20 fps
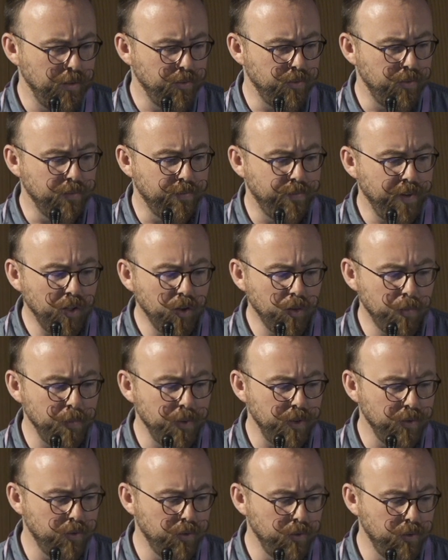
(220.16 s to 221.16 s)

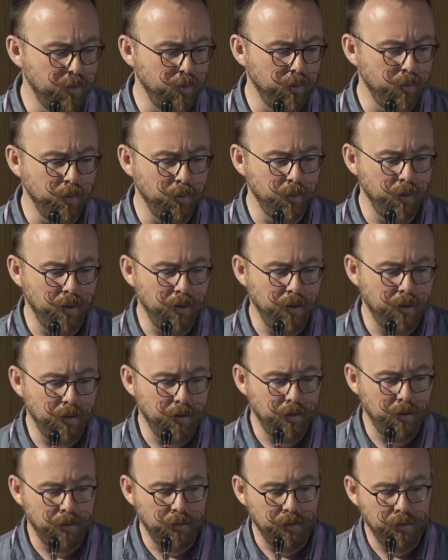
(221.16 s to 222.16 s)
developments to
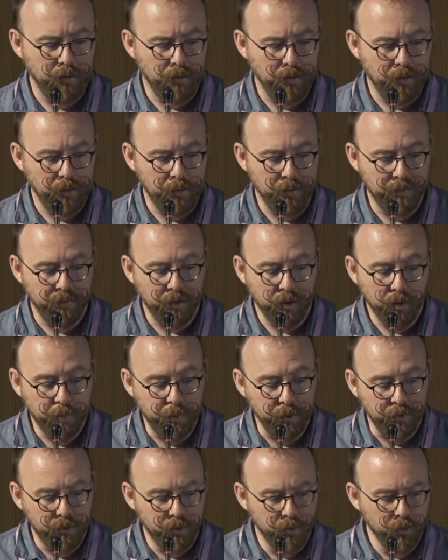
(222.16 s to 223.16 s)
develop
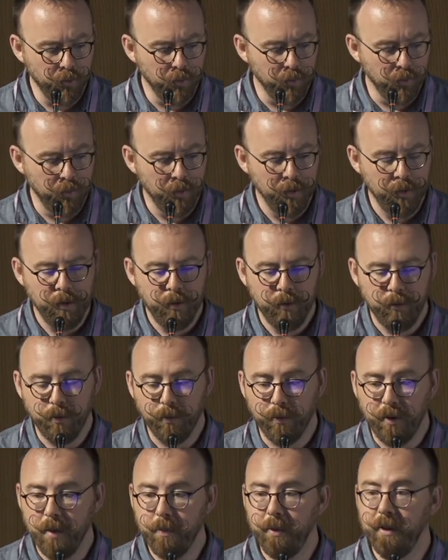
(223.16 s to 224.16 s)
a tool to
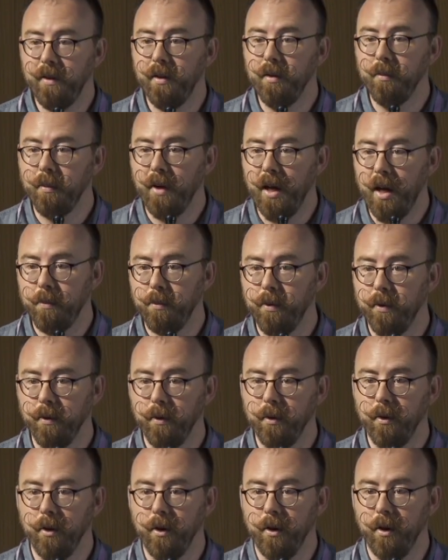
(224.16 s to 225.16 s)
rapidly map
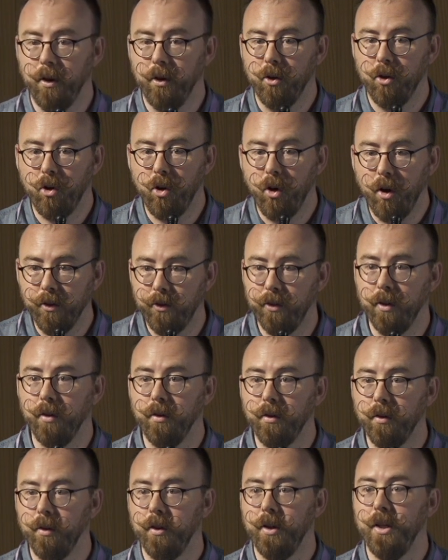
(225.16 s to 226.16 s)

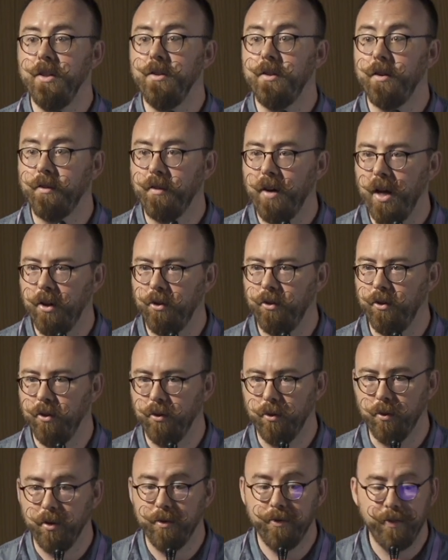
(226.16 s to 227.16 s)
causal
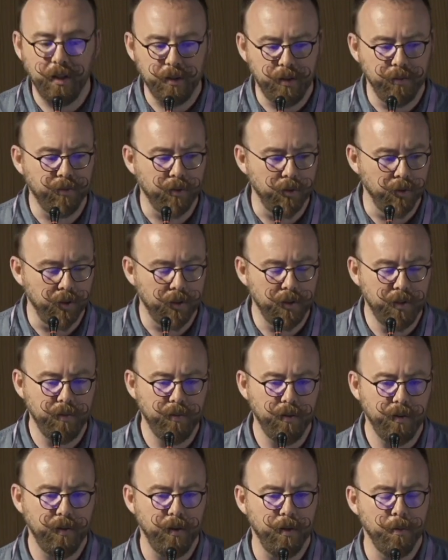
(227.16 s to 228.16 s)
interactions or effective
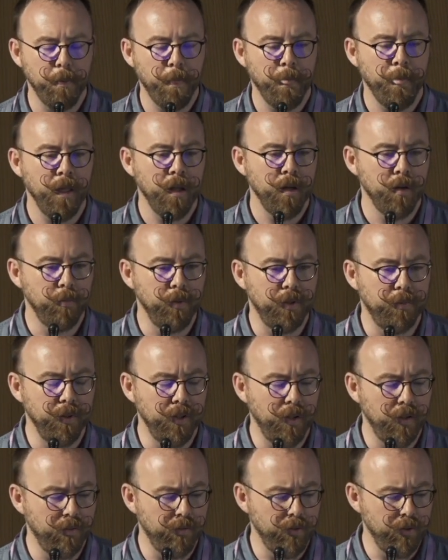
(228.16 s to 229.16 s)
connectivity
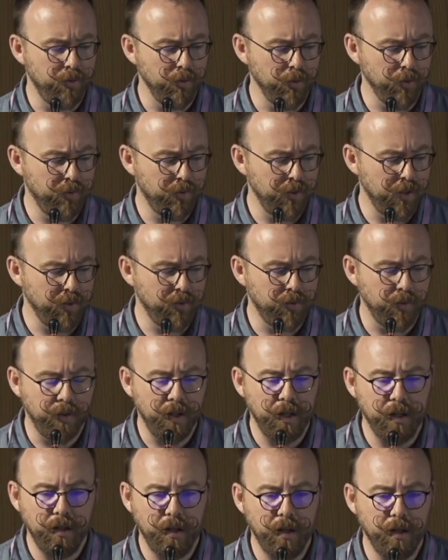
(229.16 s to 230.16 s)
between individual cells. So the
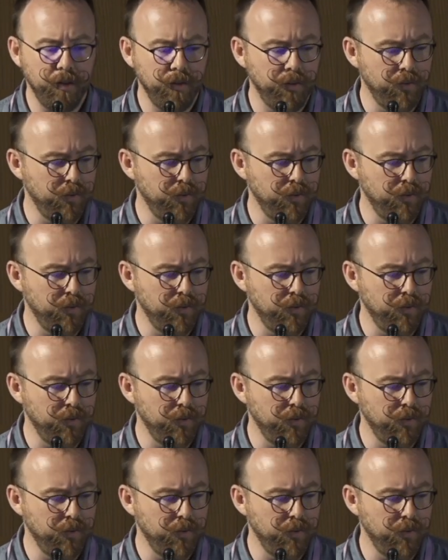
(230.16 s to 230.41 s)
idea